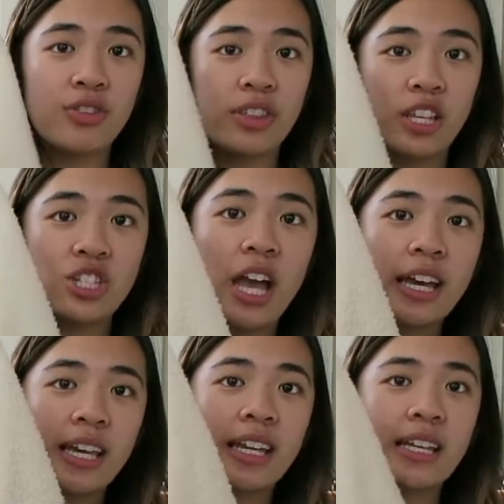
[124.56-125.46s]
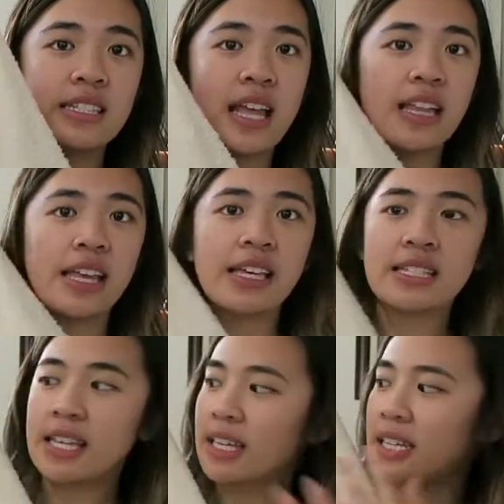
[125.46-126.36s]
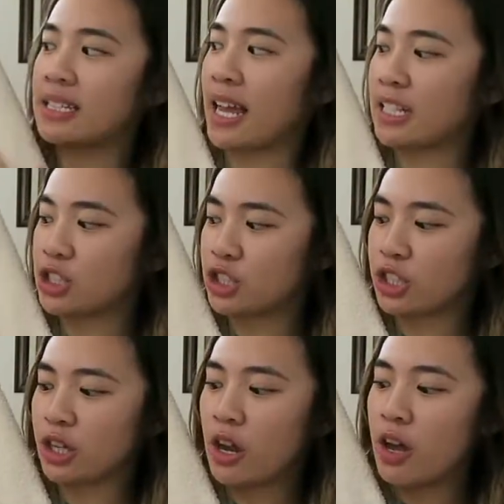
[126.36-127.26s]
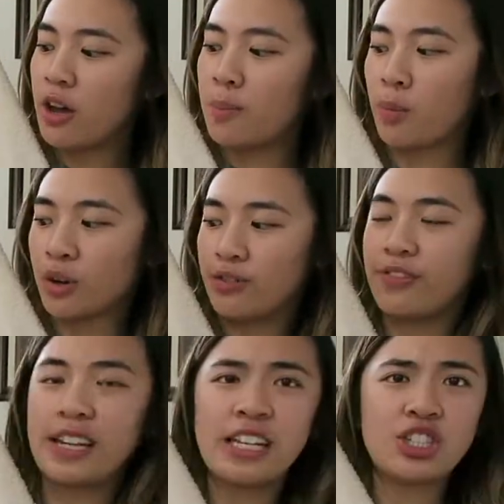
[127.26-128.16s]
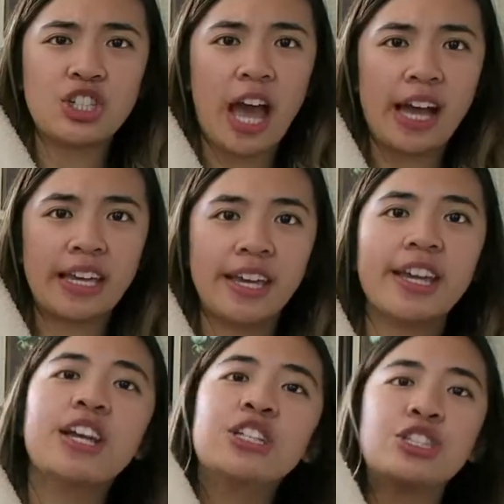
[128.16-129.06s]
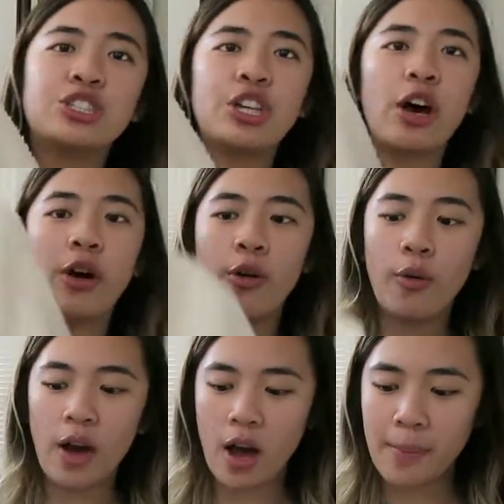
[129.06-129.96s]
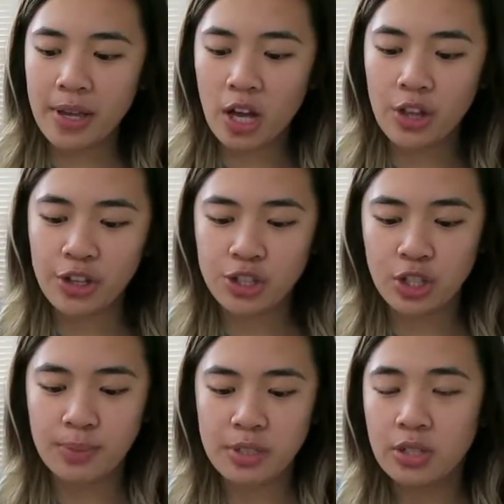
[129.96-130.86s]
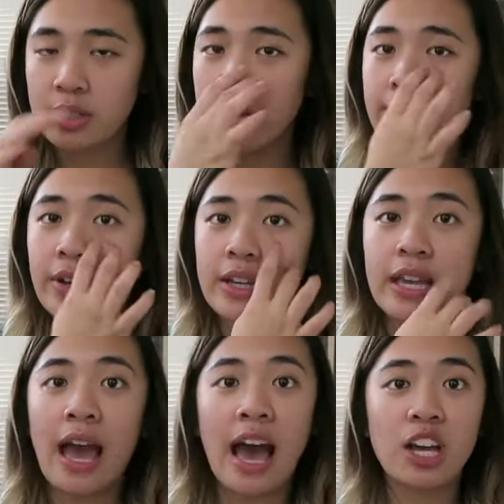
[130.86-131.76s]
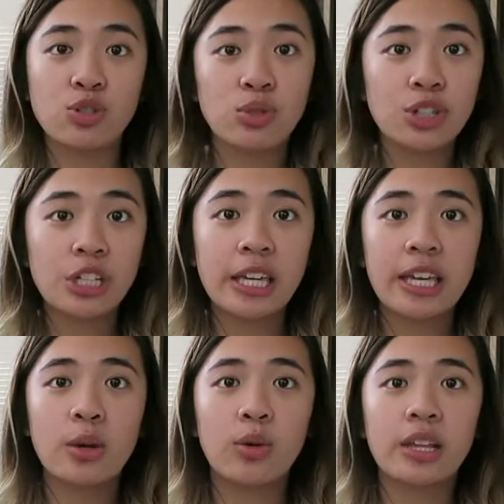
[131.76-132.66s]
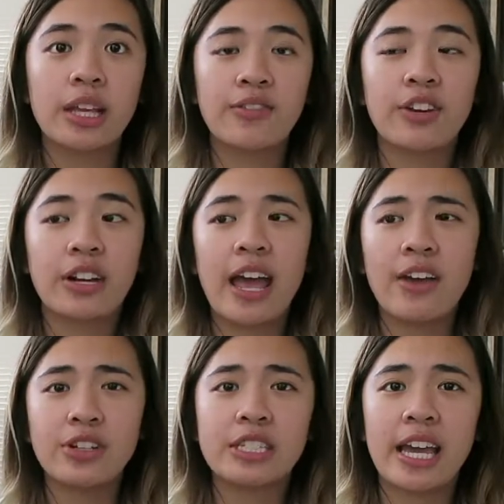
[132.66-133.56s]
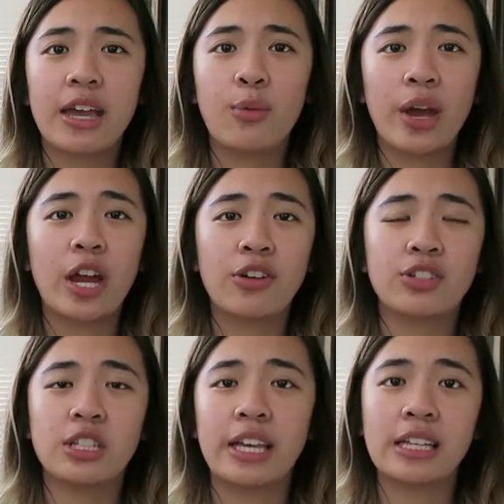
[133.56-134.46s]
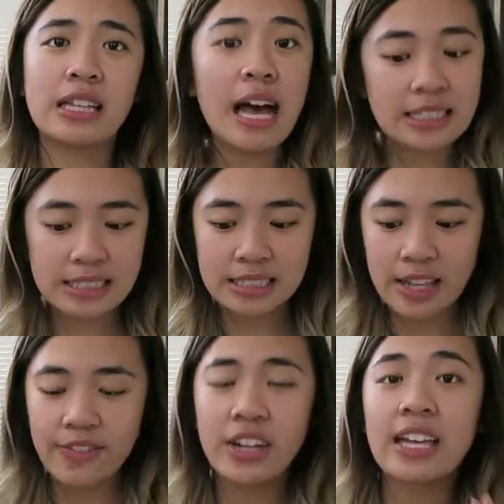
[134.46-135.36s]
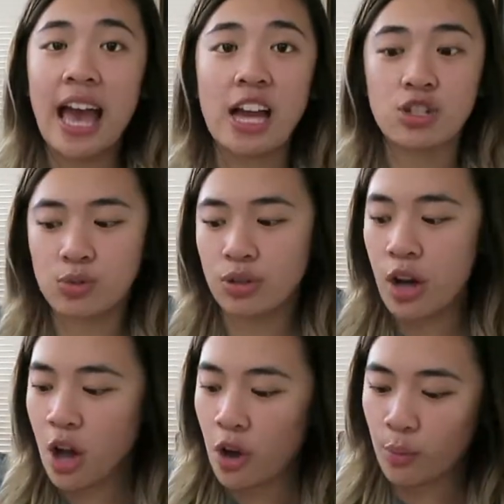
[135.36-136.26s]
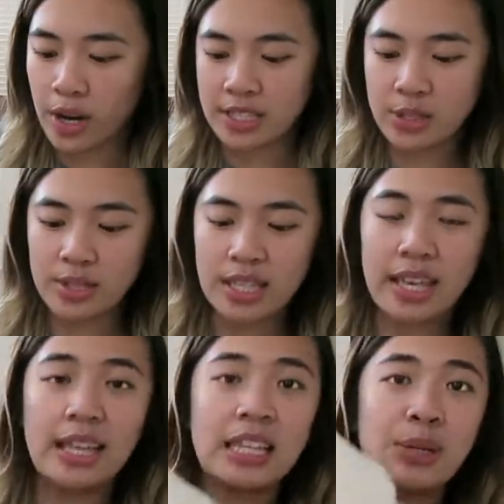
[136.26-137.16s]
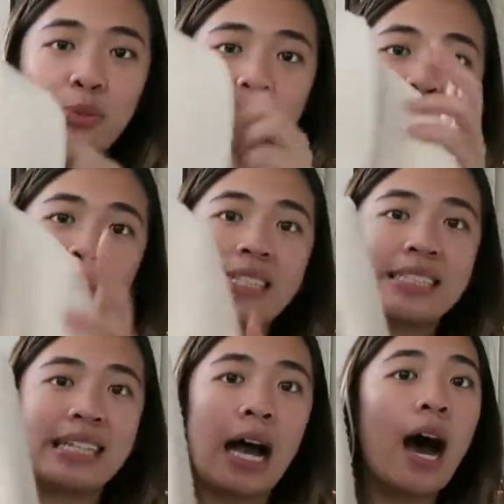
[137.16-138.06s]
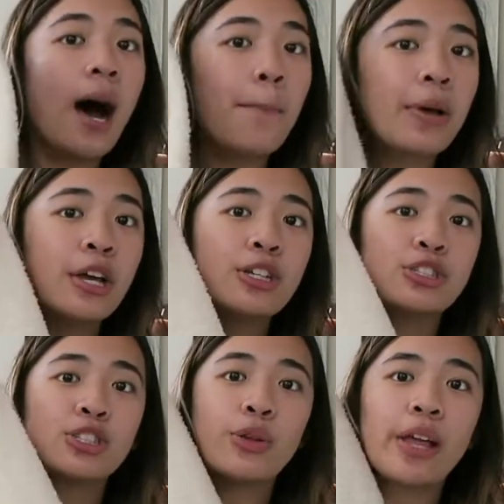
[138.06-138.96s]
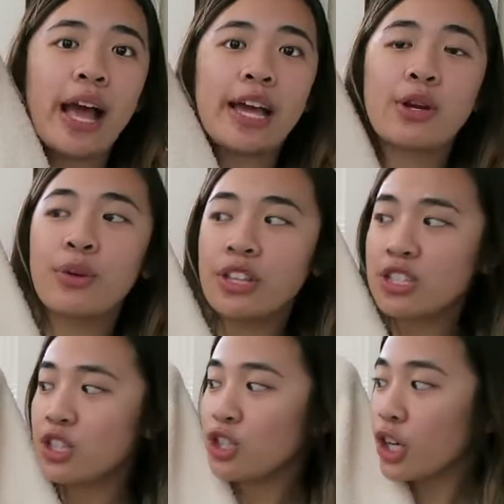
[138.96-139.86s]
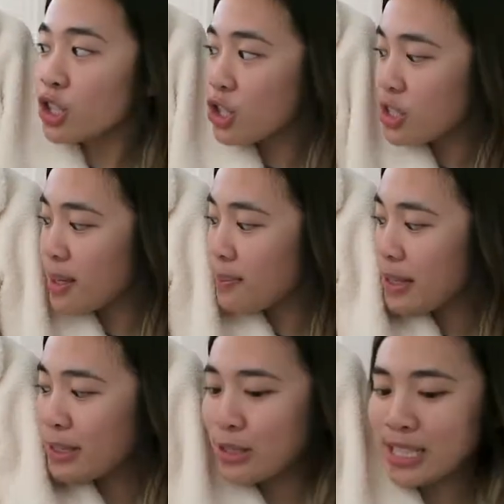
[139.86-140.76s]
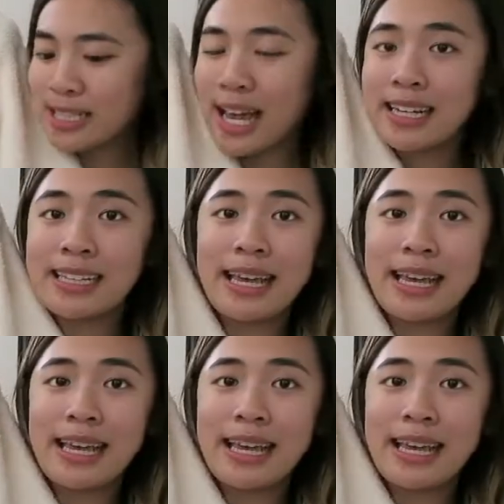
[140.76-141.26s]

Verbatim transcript: for this jacket is that like it's like a nicer, more fitted jacket. So all my other Sherpas are like very casual looking, or like for an everyday wear to like class and stuff, very casual, whereas this one's like a little more dressing up. So like I could wear this to church or something, so that's kind of